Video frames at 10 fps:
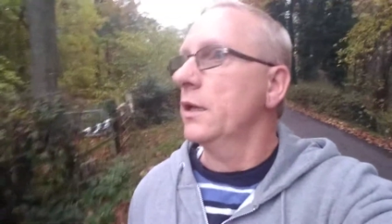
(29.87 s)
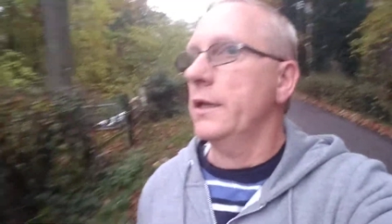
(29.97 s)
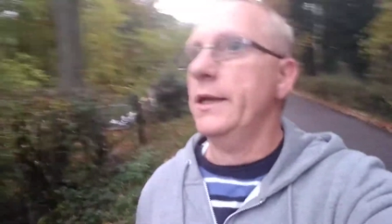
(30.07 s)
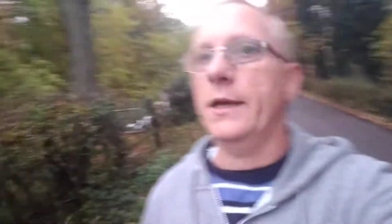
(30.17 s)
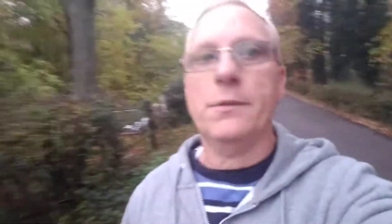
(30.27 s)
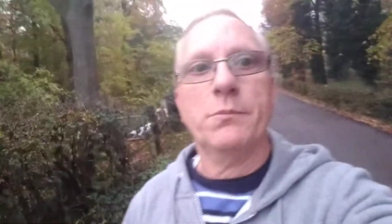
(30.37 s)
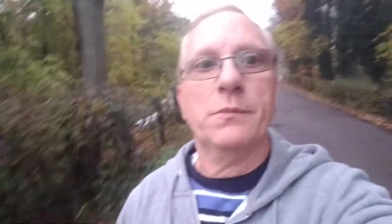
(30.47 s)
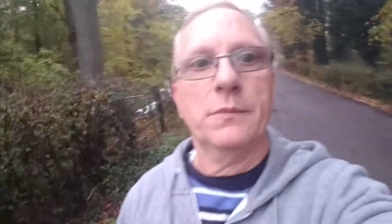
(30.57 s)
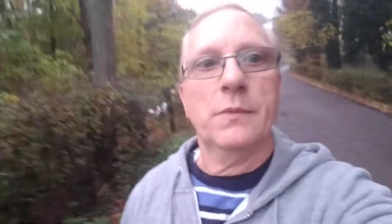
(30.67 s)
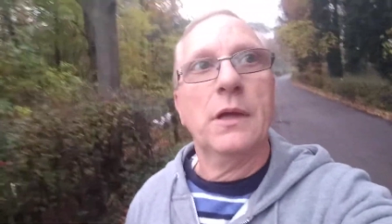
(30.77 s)
Yep,
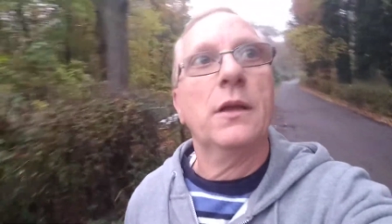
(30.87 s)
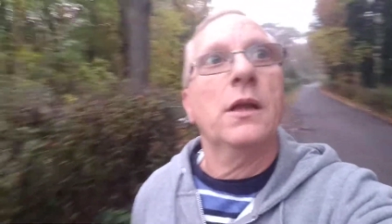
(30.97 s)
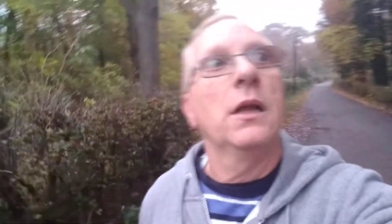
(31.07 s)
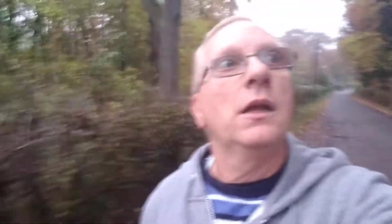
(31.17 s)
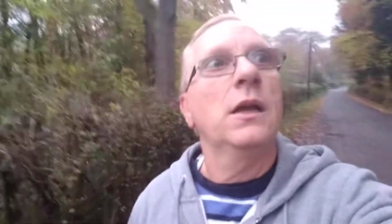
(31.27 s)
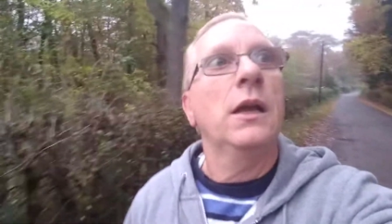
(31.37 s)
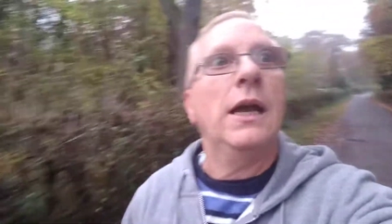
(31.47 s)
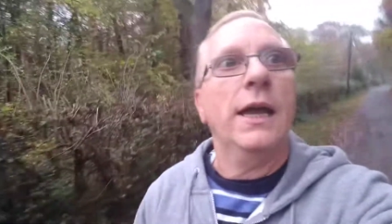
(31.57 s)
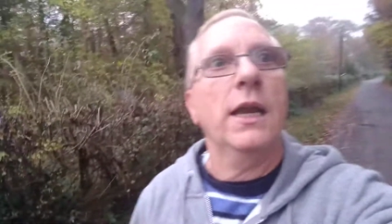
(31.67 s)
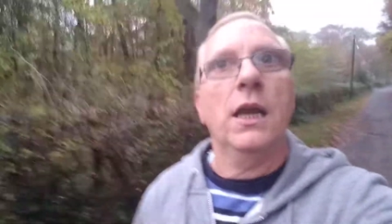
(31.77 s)

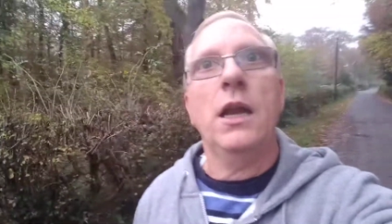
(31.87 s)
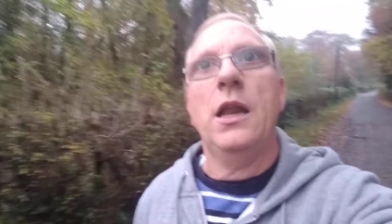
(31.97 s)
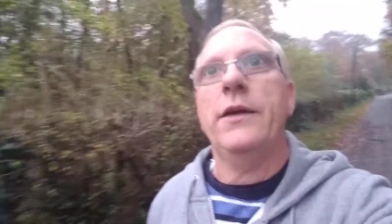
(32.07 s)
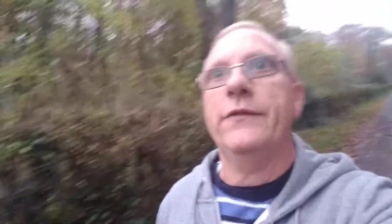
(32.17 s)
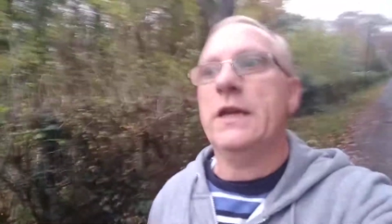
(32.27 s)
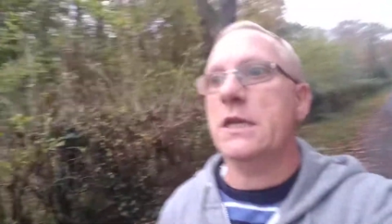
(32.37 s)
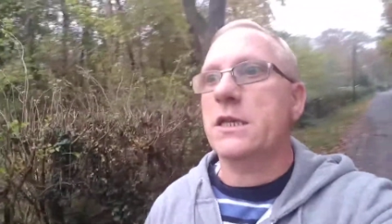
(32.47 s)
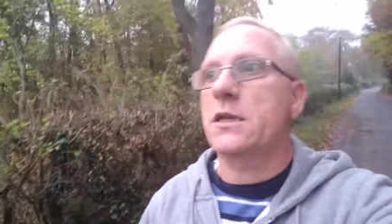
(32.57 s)
I love it.